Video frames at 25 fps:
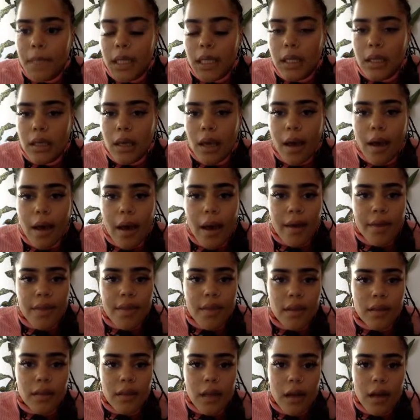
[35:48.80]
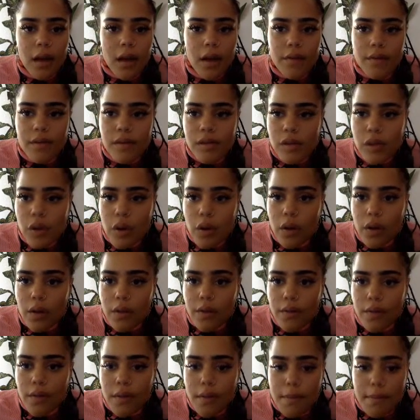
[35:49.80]
yeah, I think that covers all of
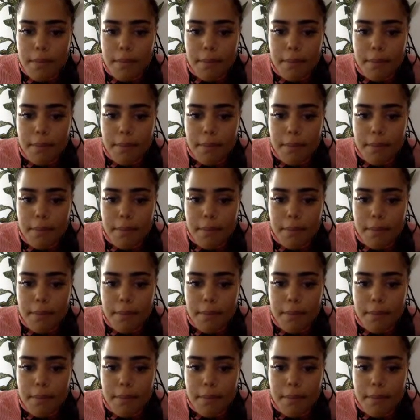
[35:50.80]
the